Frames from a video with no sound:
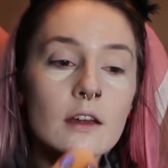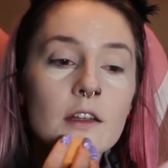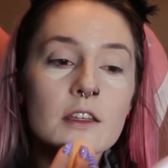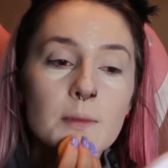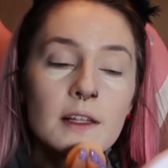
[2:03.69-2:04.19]

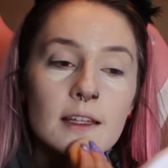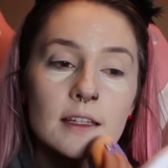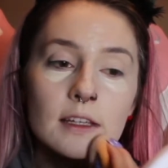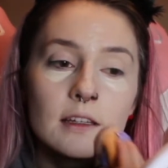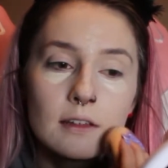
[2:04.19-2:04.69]
Just blend it
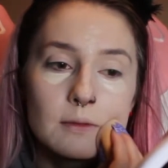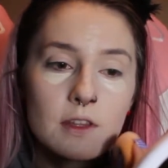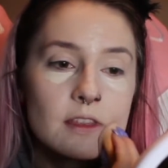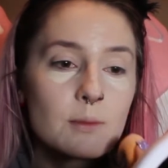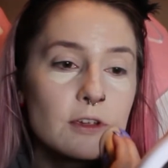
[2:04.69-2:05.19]
in
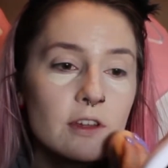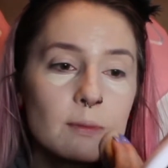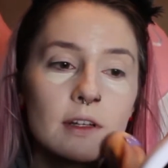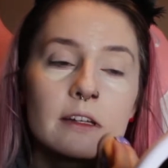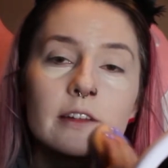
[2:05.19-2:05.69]
with the beauty
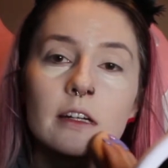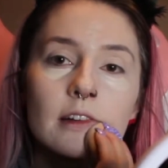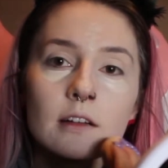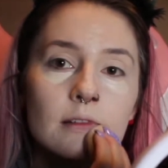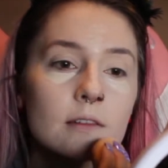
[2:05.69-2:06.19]
blender.